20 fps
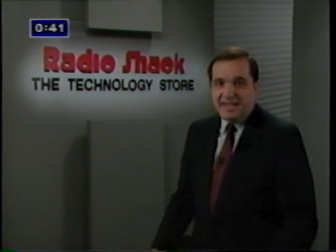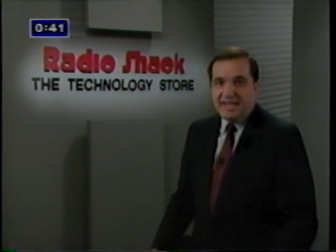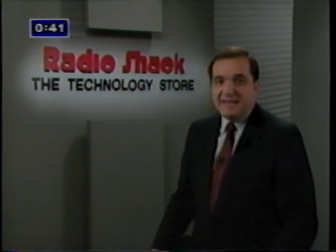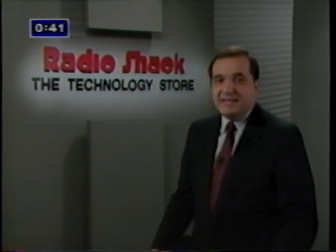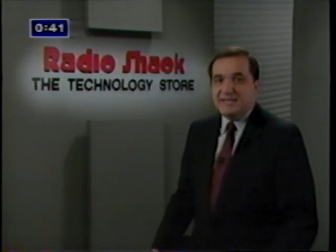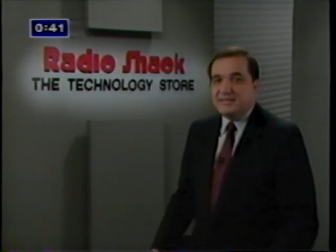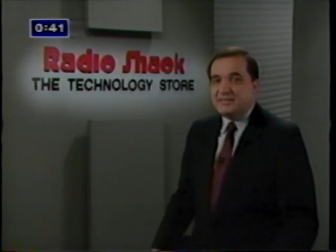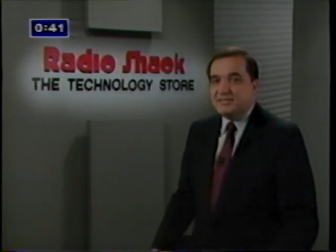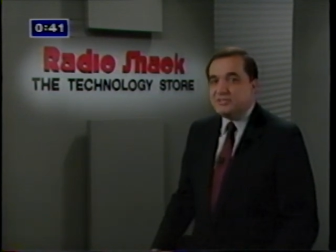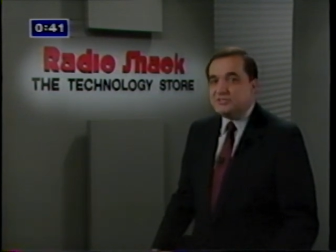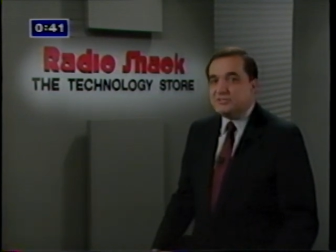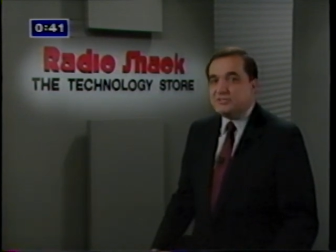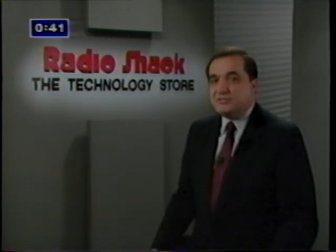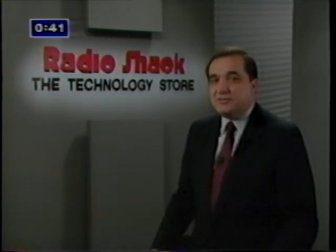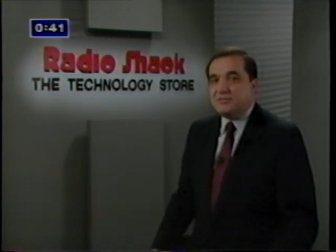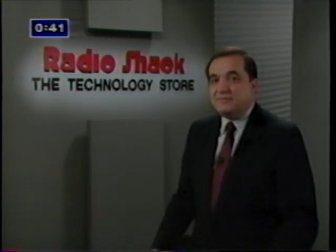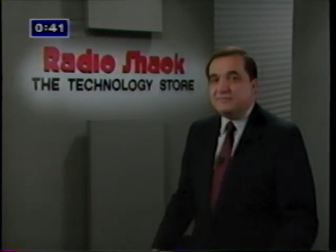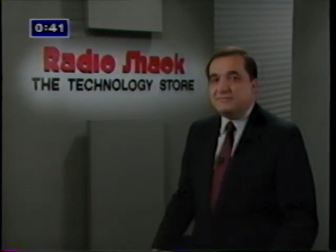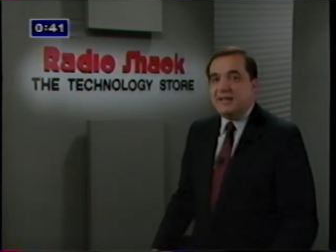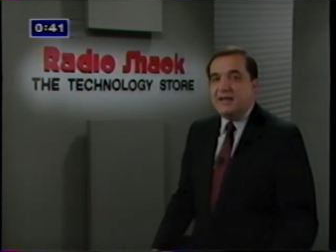and in addition
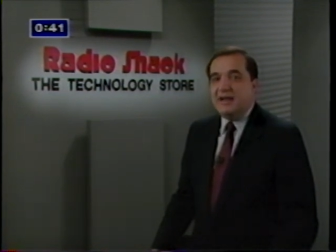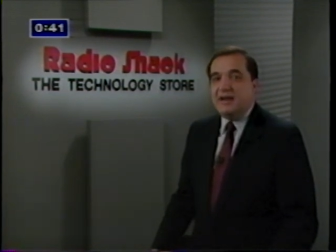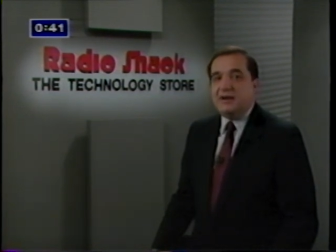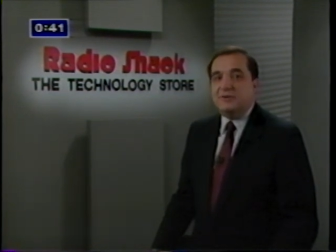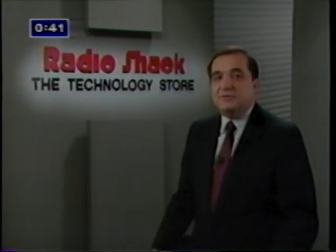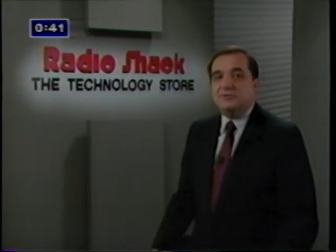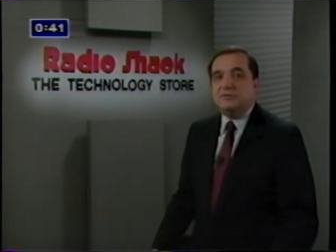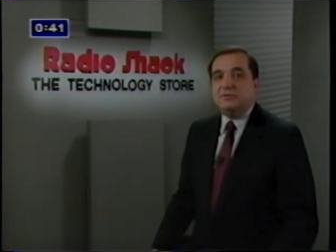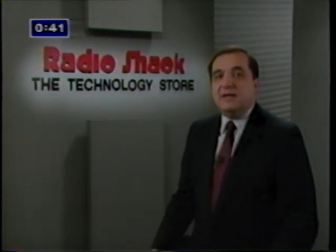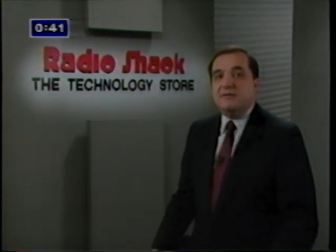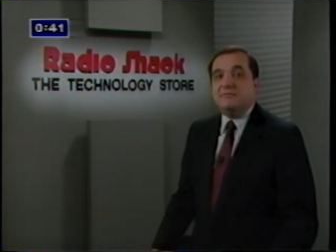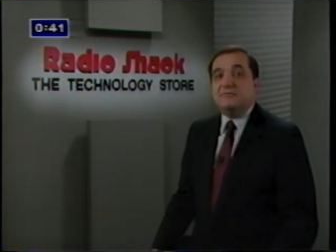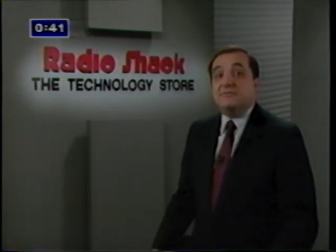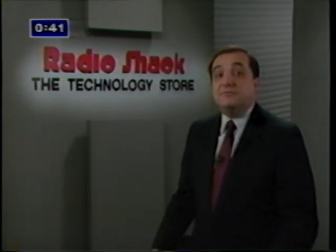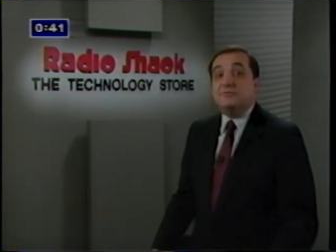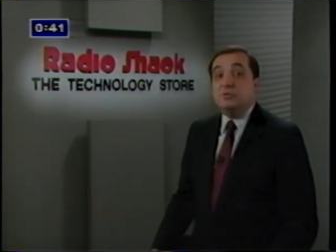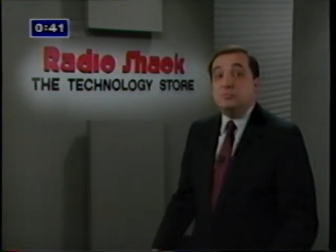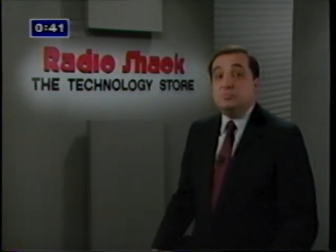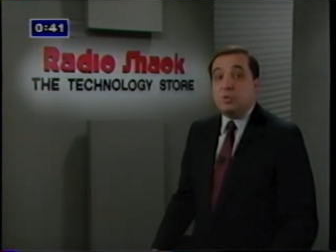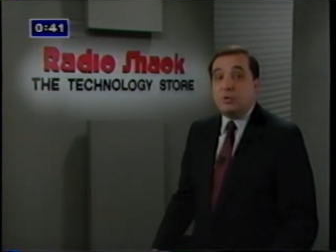to the flyer, you'll have a
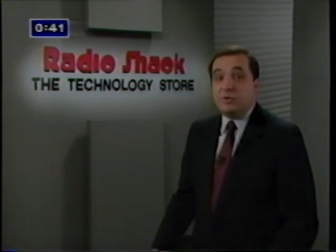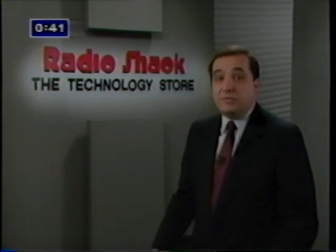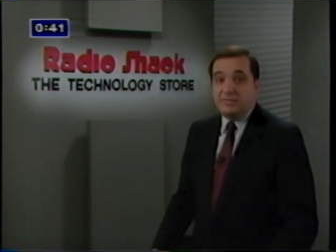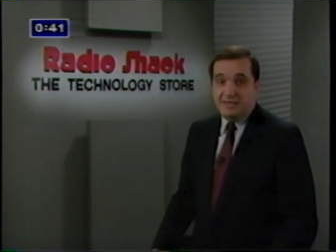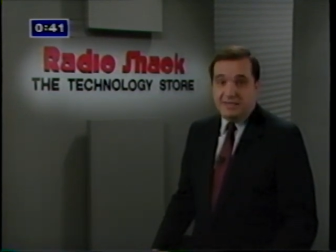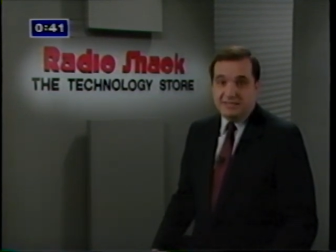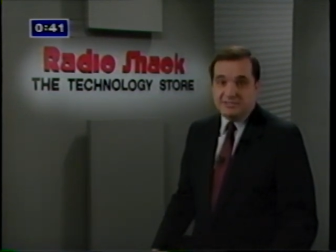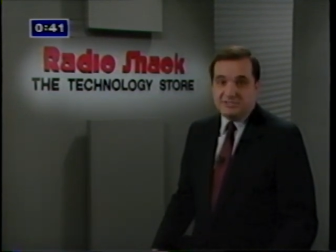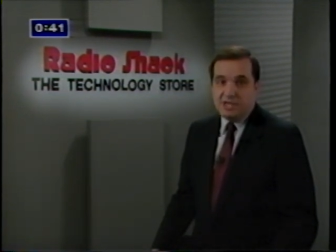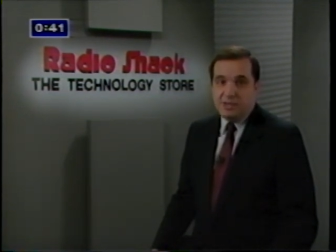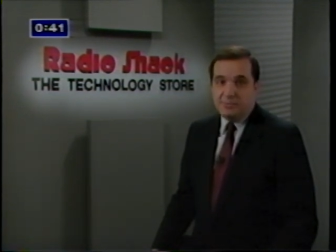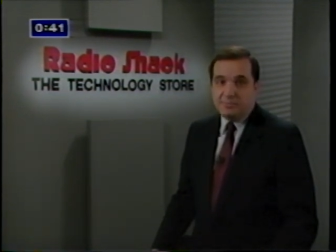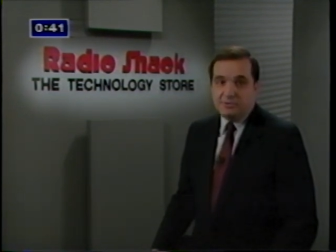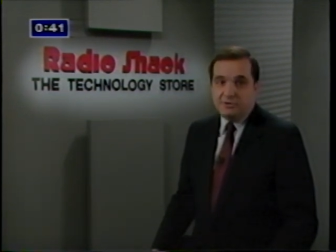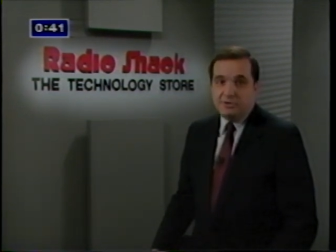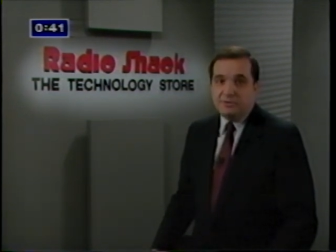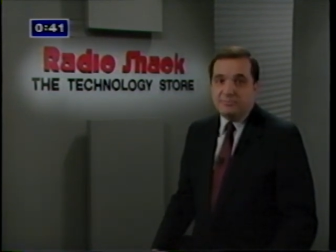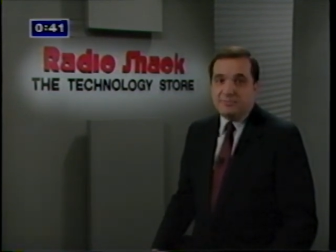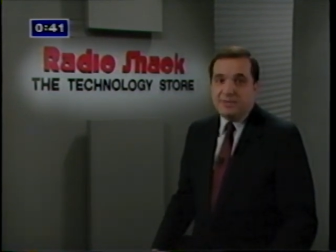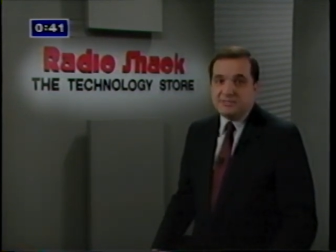few more things
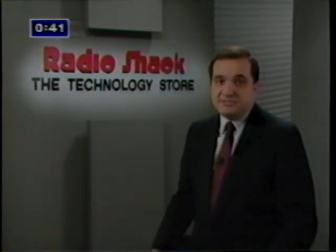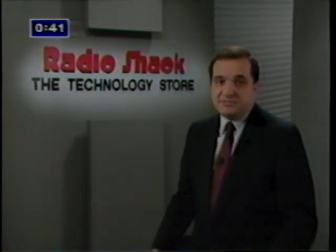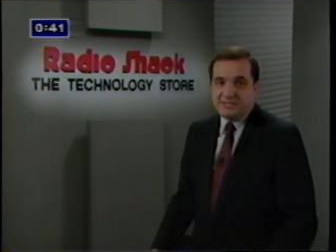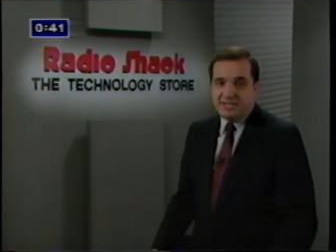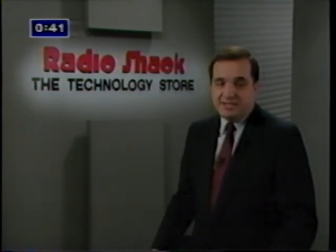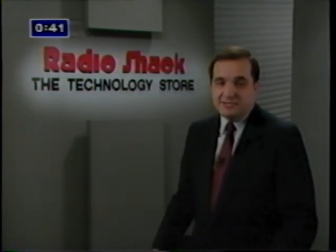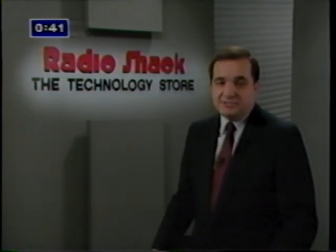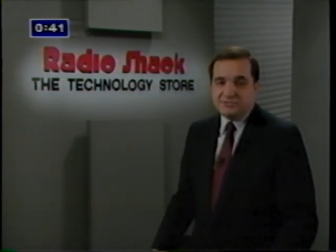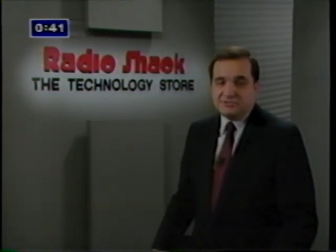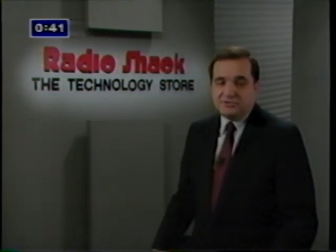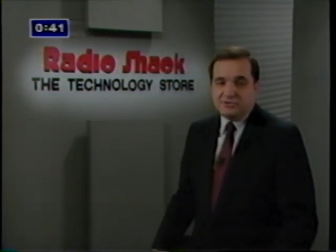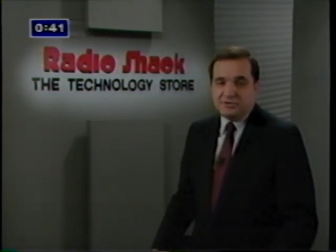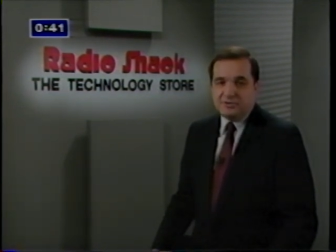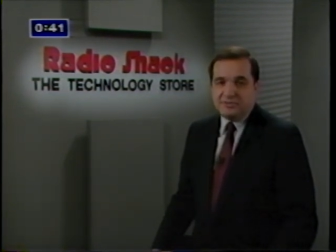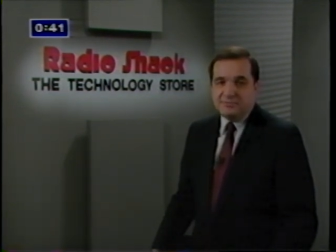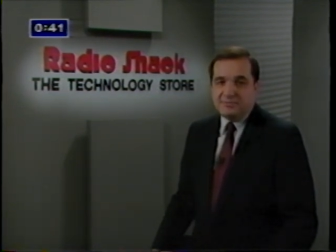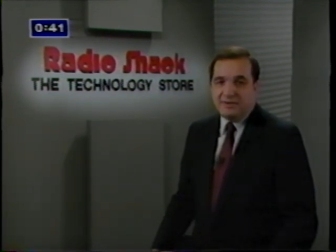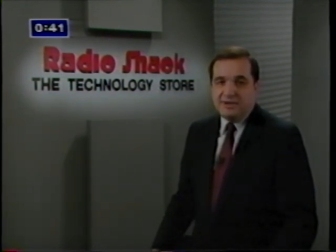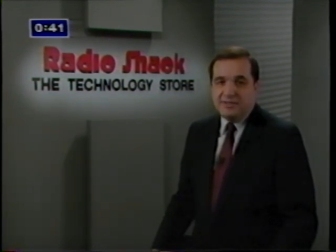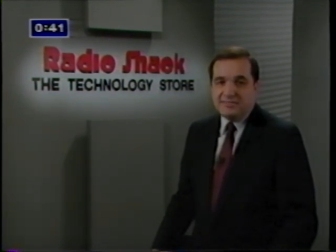helping you to make sales
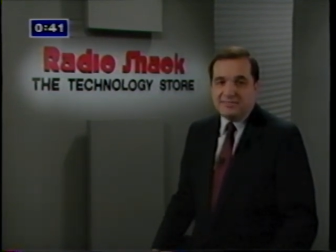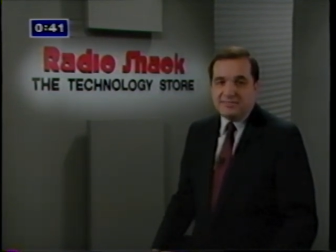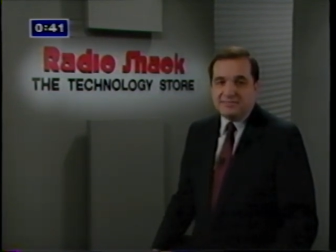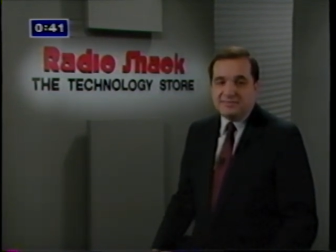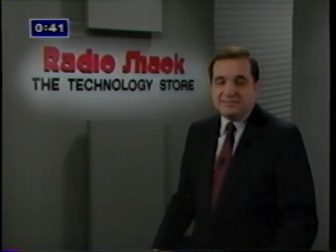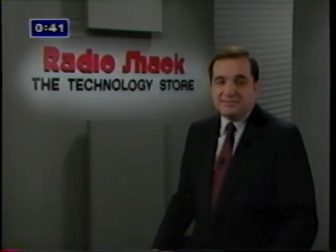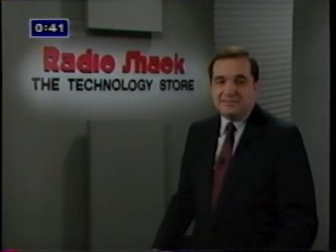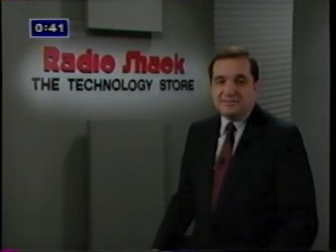during the month.